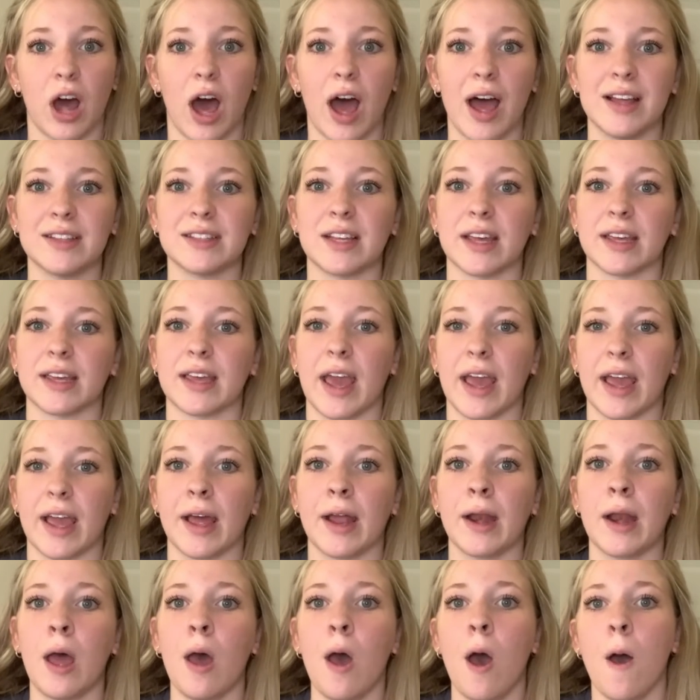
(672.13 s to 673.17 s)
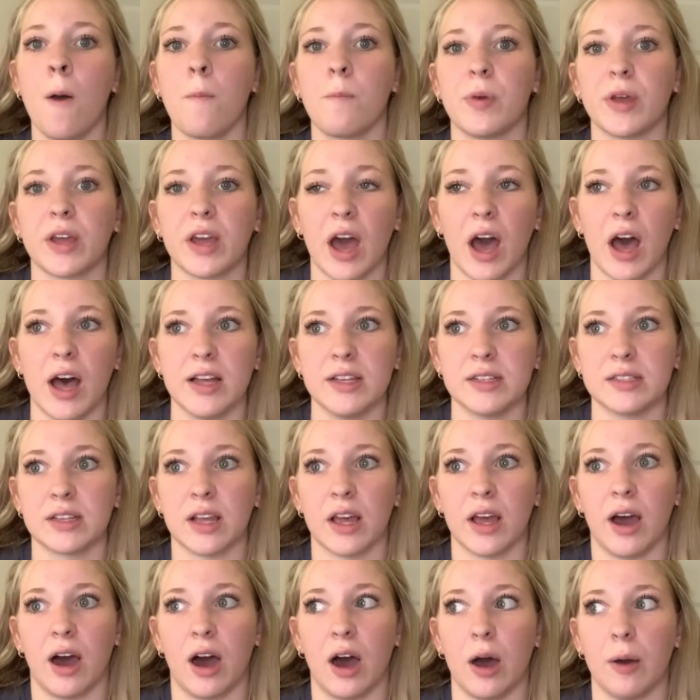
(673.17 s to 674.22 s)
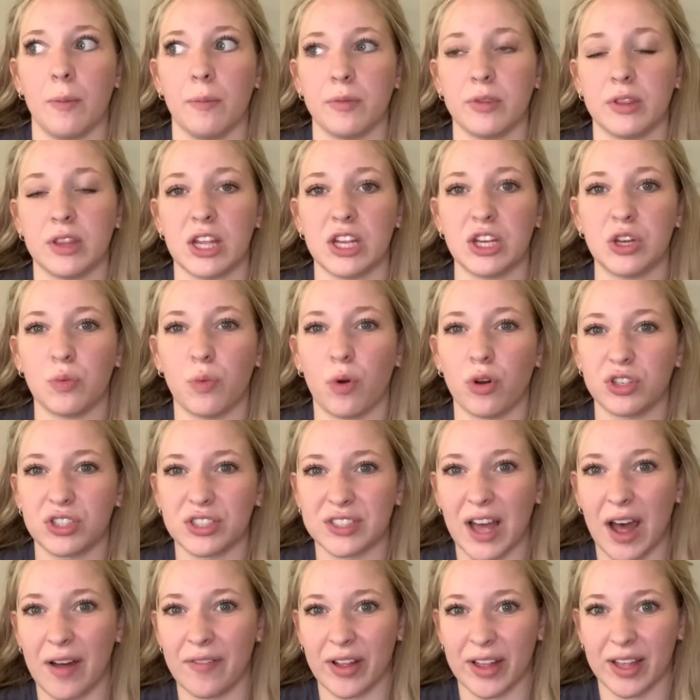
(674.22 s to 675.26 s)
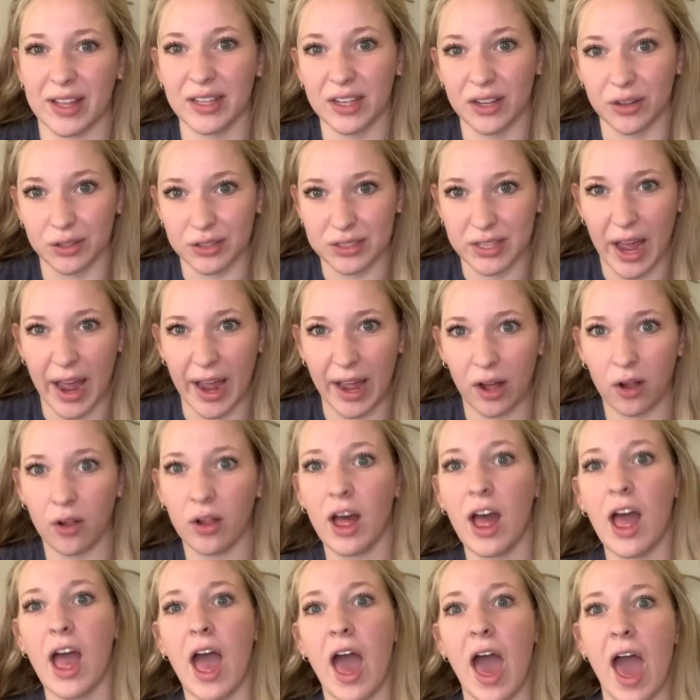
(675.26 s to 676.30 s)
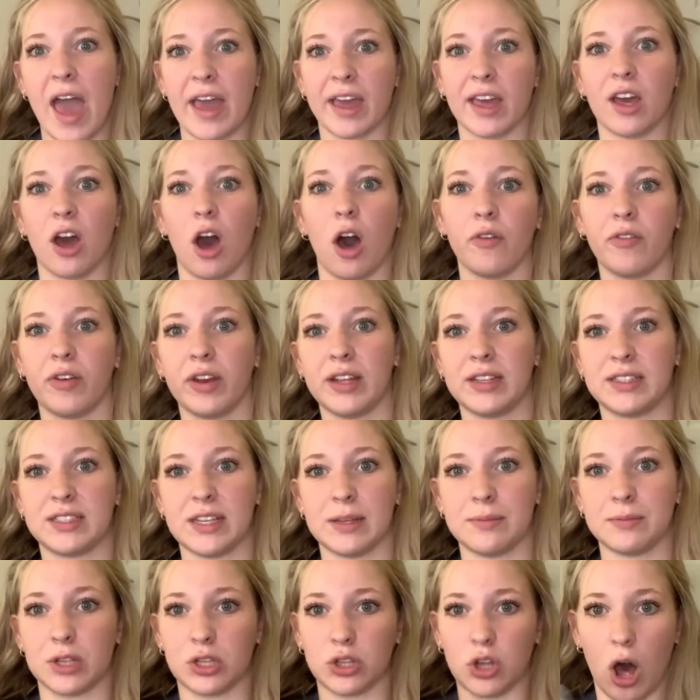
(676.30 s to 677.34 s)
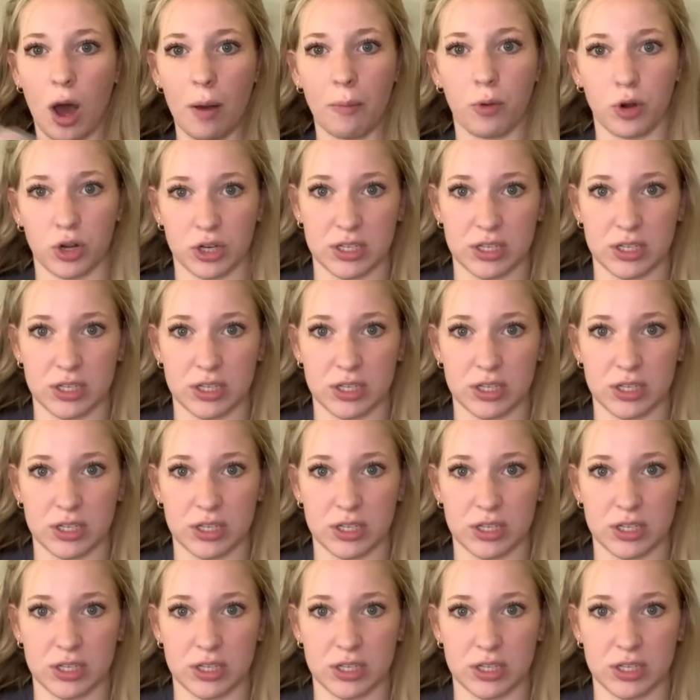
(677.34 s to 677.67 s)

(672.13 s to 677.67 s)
as I can, because then you won't just have like a little tail hanging off and it seems a lot more